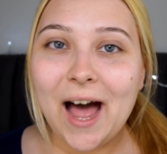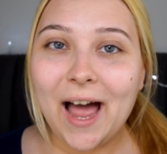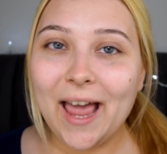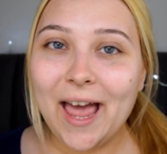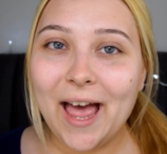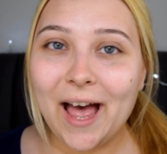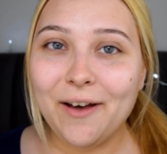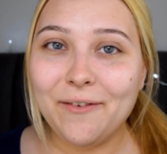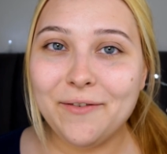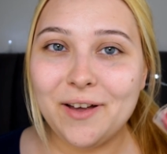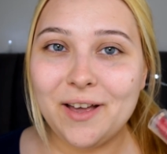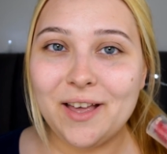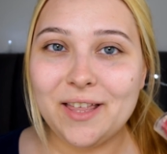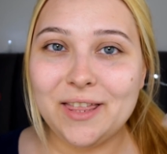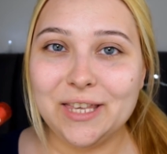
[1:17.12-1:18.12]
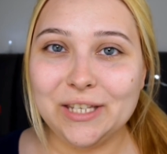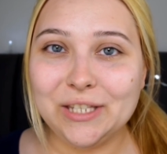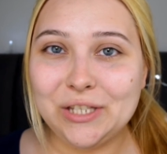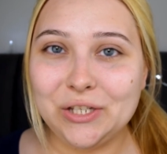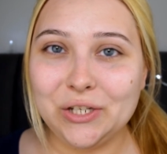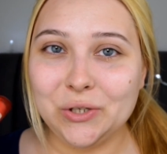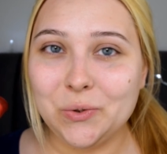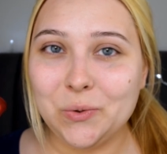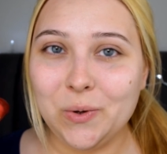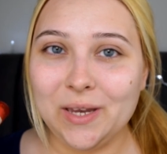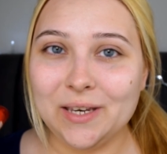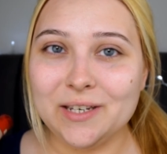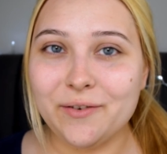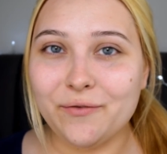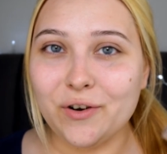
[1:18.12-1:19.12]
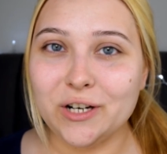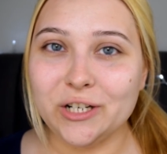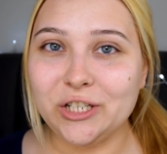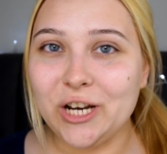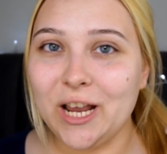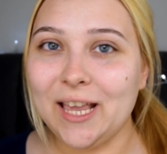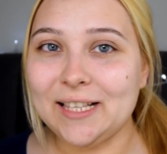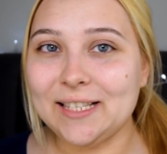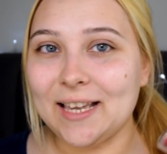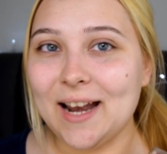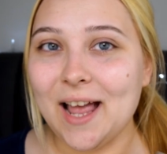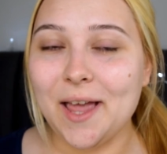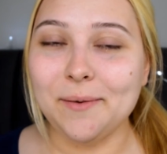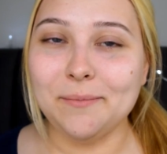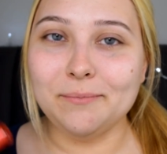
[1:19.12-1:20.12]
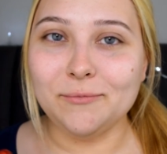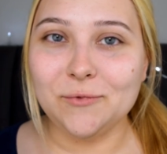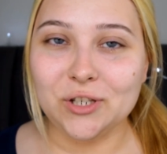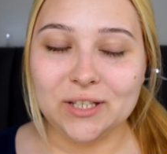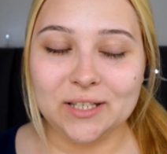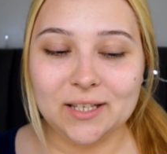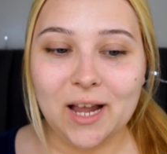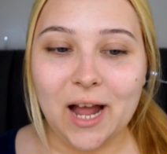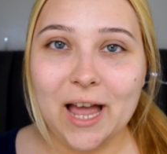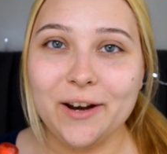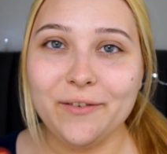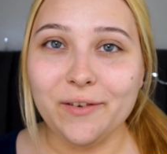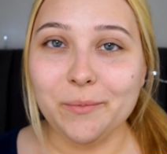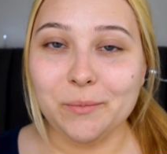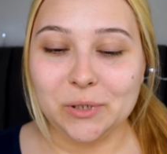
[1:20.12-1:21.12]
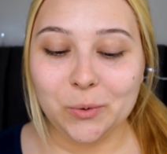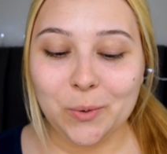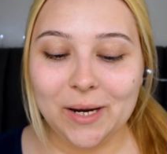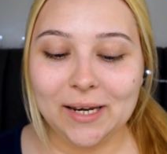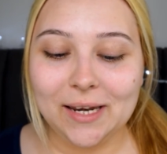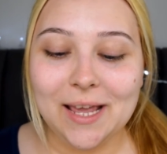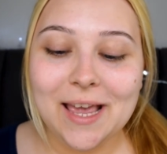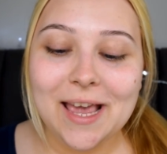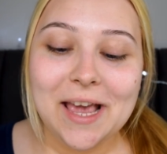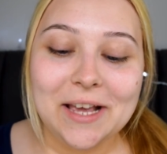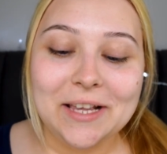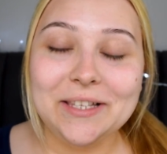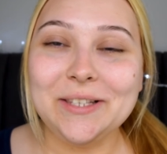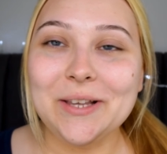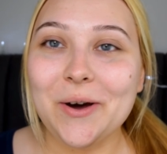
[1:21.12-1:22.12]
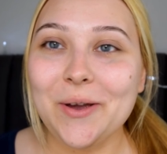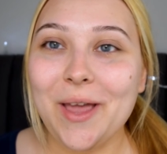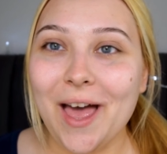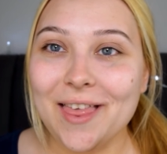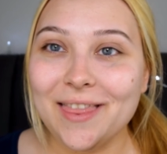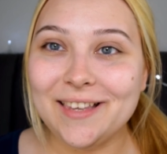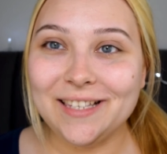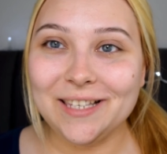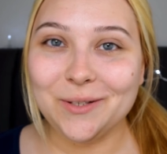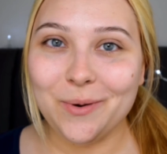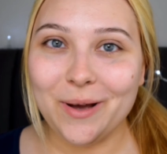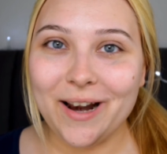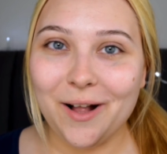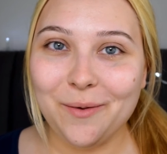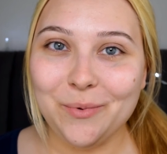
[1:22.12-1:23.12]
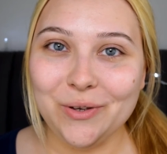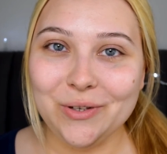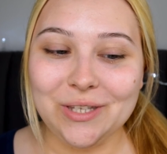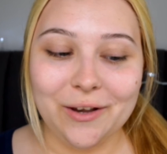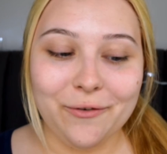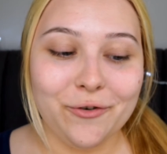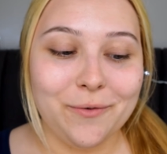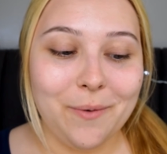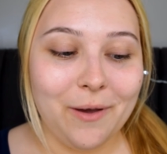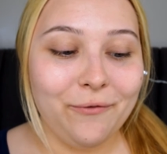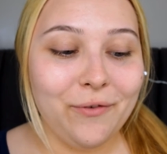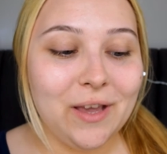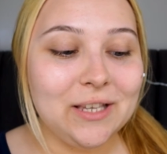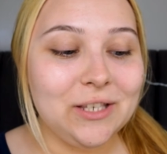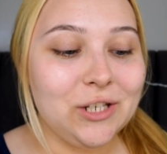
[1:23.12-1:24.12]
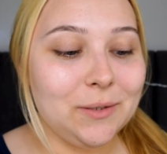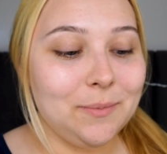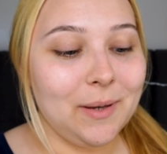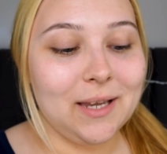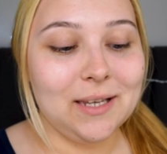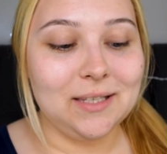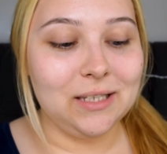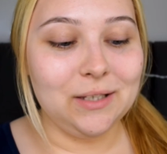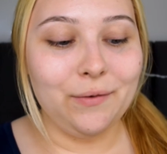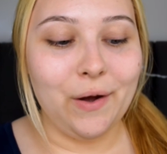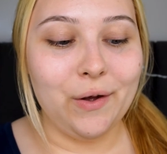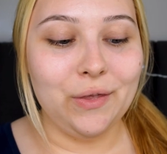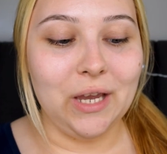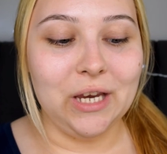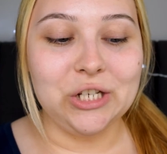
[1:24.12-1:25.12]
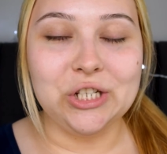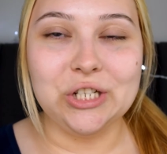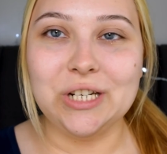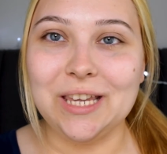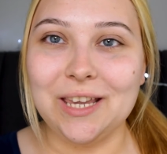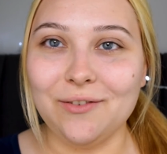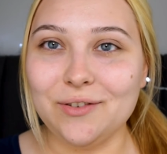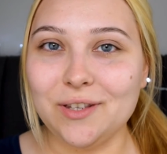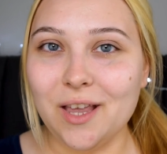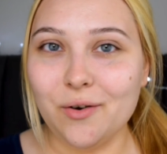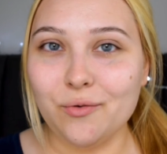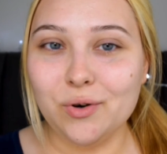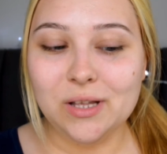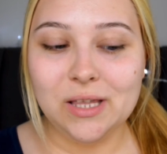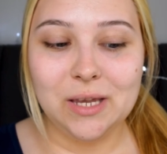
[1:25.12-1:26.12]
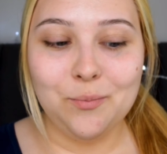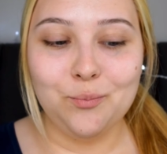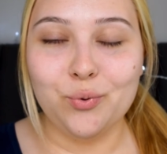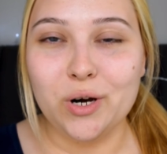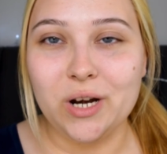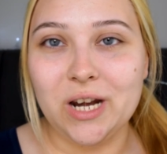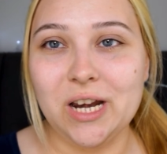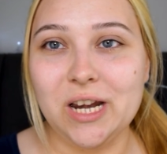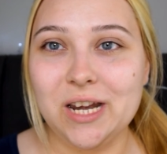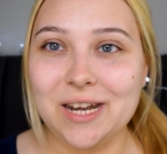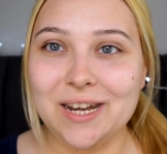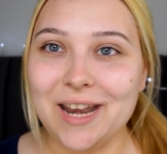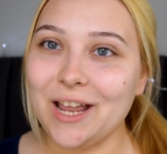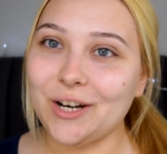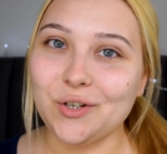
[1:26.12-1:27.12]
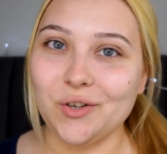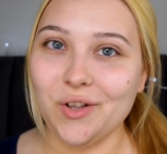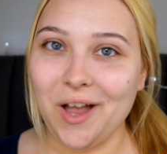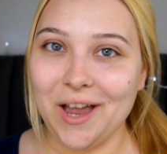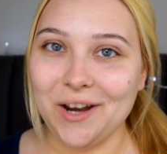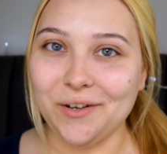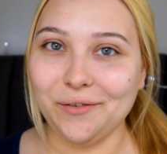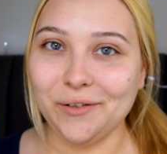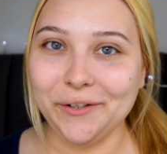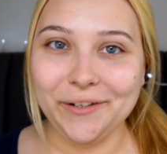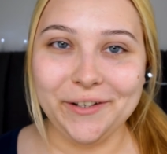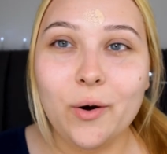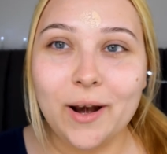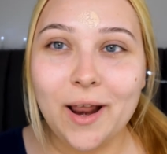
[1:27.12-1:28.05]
I have these two in different shades and I'm just kind of in between. So yeah, this is what I'll be using for my face just because this foundation gives a really pretty natural kind of look.